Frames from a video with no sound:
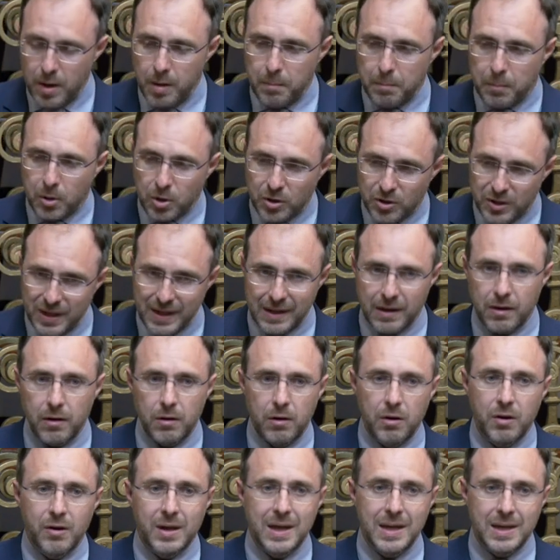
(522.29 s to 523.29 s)

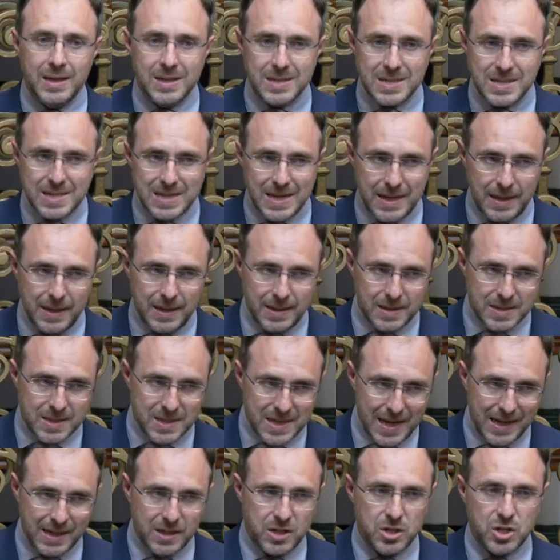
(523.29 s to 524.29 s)
particularly in, se in
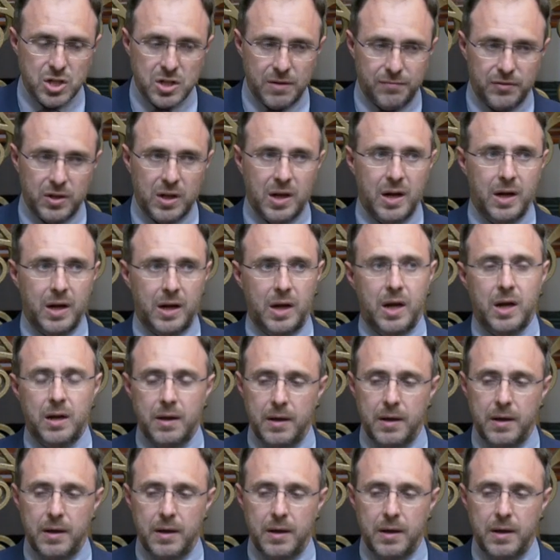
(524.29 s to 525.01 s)
sectors of the